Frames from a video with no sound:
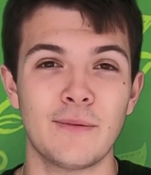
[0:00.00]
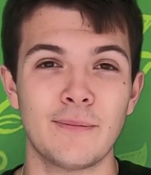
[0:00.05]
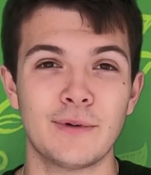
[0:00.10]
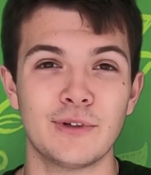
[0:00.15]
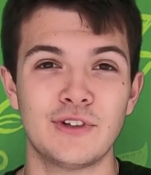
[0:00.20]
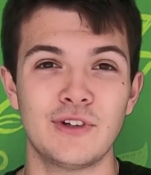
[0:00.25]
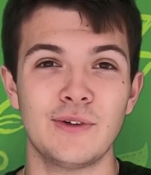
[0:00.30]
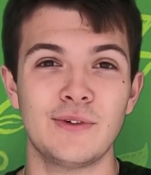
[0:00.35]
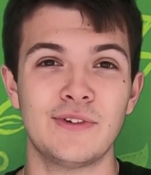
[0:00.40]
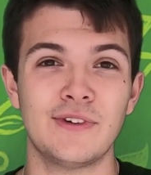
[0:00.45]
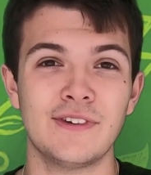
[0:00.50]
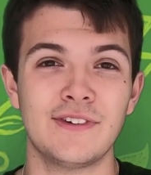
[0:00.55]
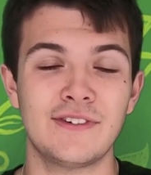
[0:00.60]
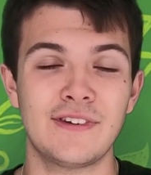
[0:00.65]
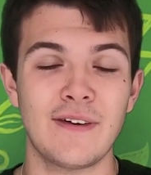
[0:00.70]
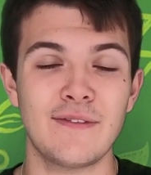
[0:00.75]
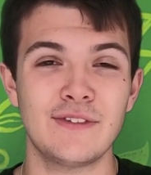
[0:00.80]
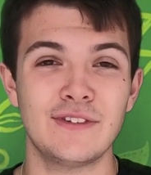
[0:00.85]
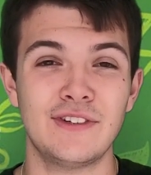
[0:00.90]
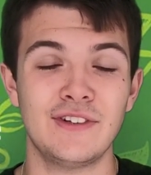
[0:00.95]
produces
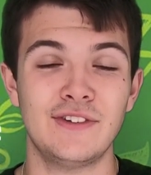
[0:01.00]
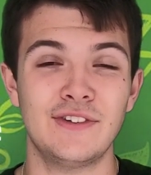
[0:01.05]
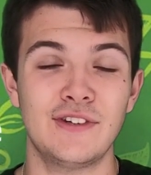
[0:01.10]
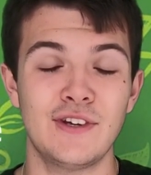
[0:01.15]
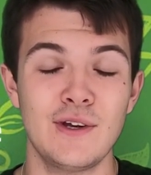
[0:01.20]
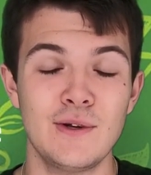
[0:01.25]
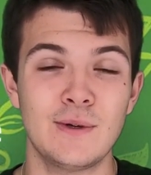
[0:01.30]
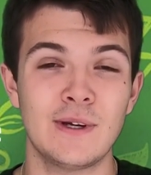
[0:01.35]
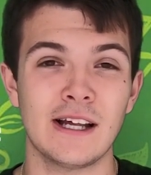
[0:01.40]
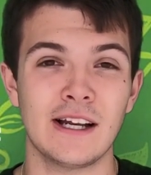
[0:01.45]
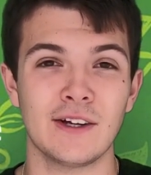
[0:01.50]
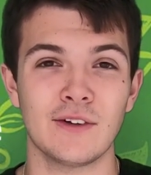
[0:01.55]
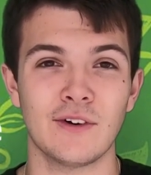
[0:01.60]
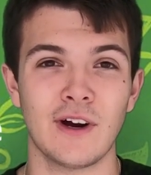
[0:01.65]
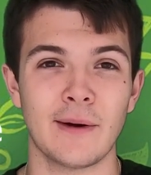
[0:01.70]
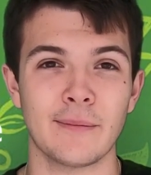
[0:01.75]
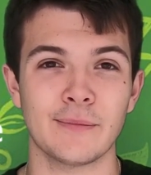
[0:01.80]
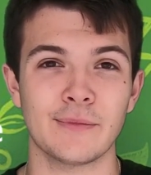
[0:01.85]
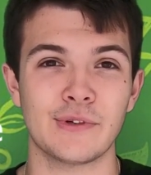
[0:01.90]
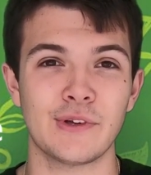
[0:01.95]
72
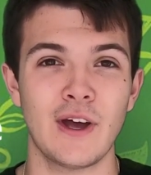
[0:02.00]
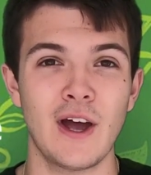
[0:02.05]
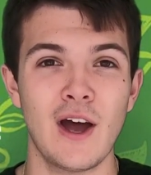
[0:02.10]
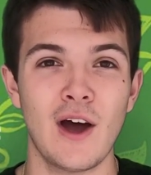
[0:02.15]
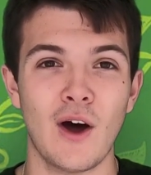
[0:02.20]
kilograms